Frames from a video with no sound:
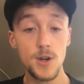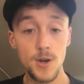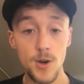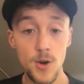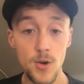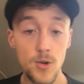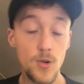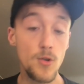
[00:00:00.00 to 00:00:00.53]
you
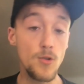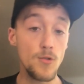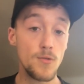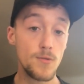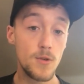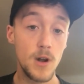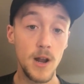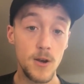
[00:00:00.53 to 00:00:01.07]
do,
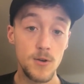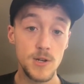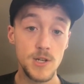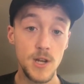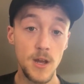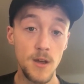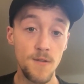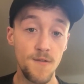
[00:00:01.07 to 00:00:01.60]
you click
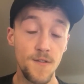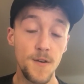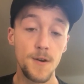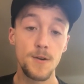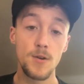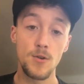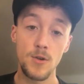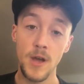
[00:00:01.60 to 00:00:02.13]
receive,
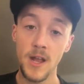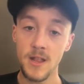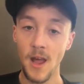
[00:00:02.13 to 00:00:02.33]
you get